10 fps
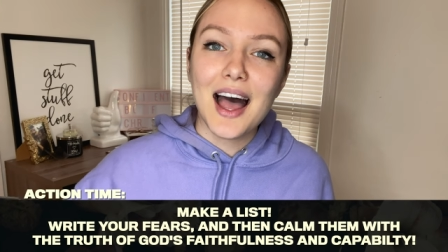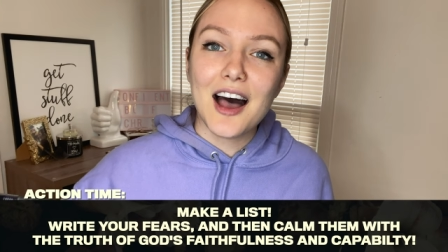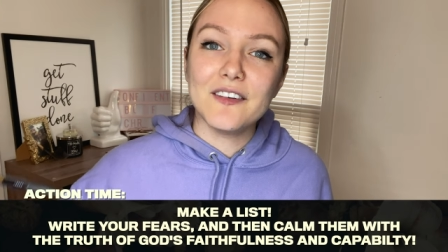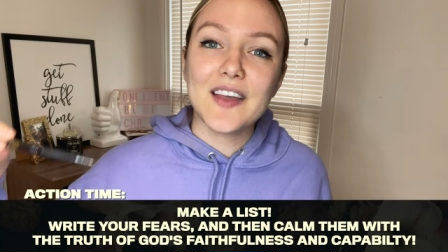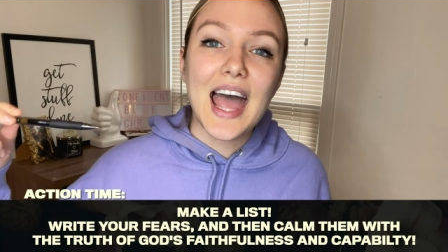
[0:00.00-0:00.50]

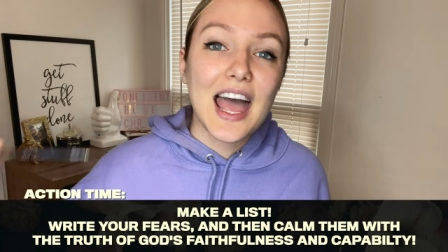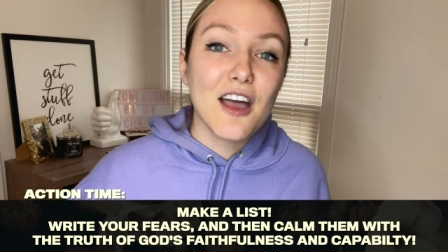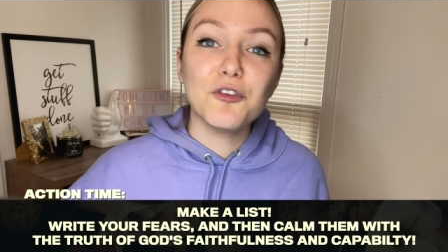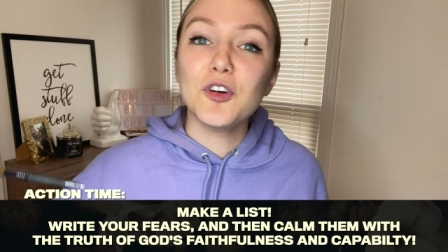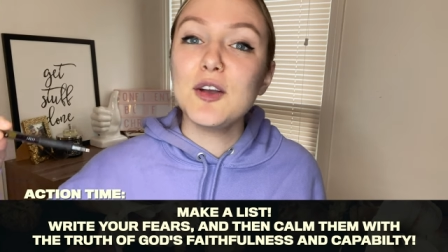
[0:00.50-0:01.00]
of
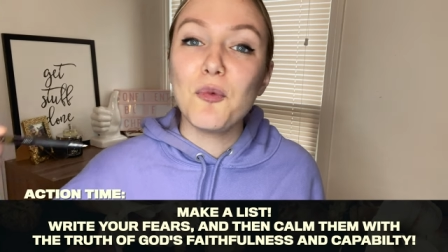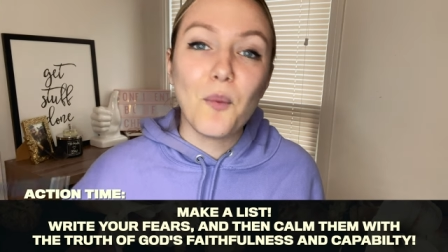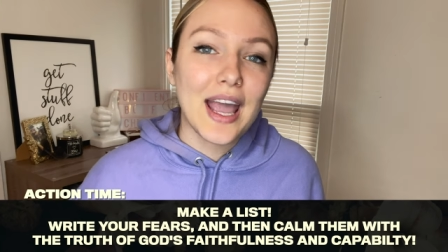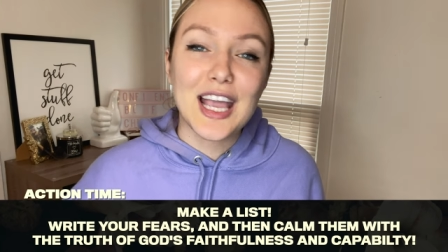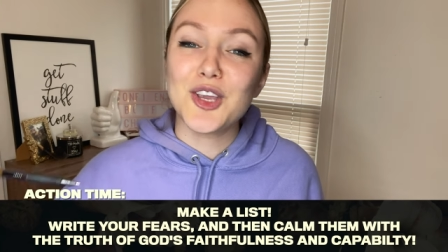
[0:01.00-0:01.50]
every
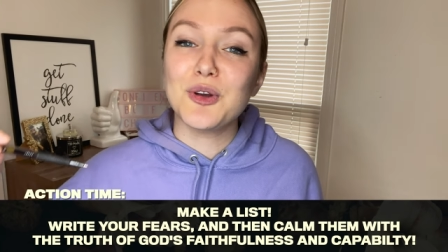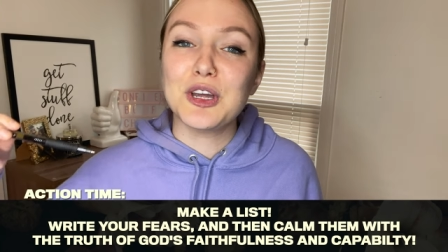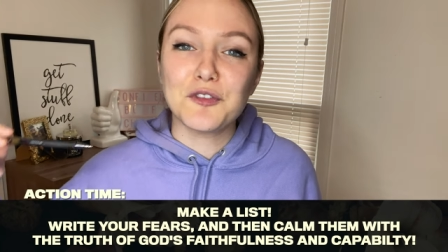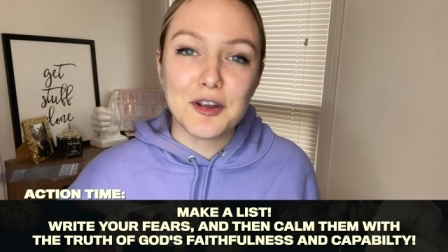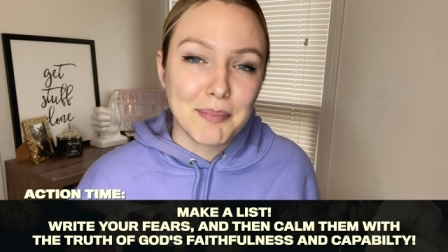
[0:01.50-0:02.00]
way you
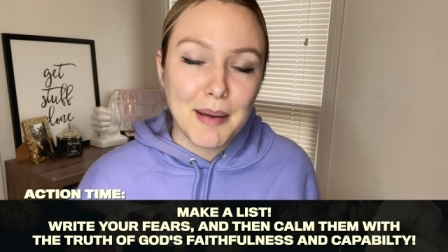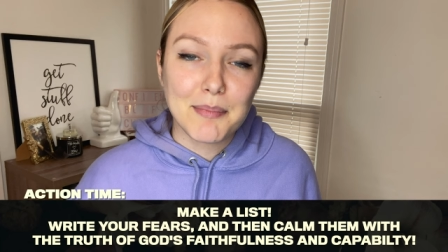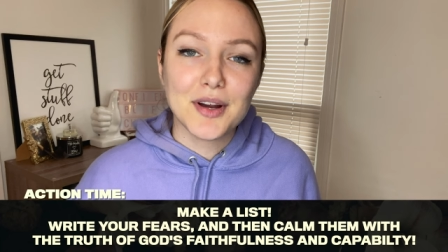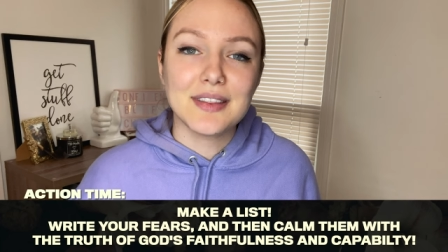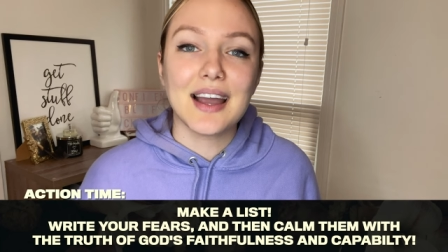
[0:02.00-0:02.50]
can
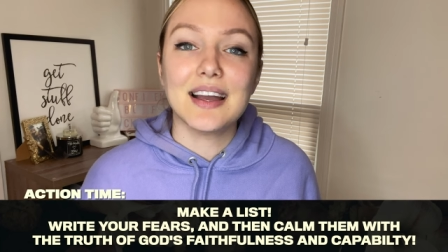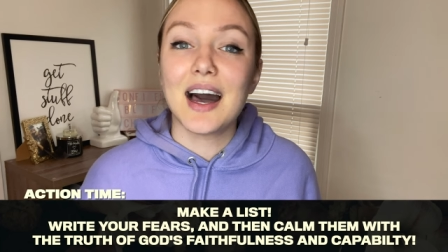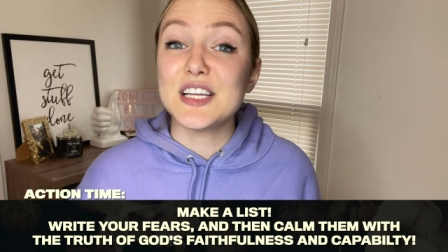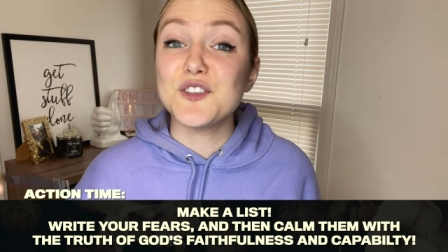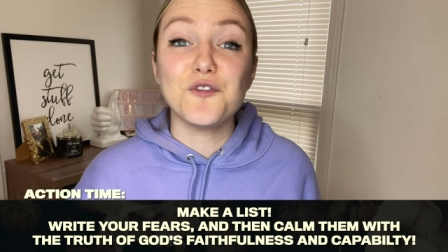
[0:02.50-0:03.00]
remember that
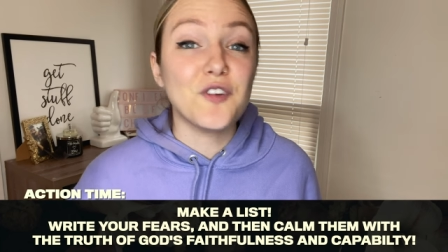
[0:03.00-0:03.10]
God is